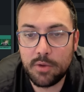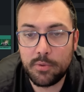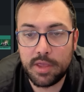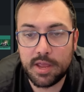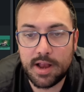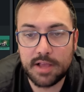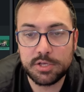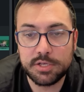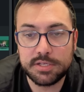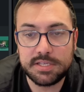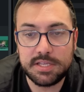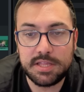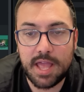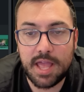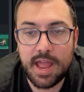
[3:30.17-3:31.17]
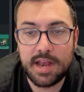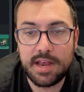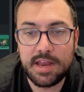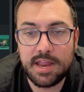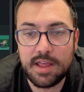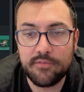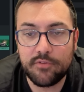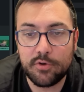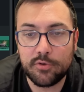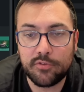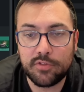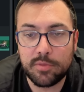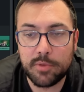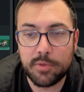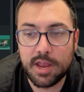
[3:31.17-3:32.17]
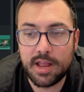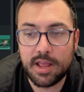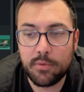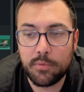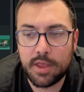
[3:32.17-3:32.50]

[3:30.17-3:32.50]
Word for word: We can actually see the ending versus the beginning.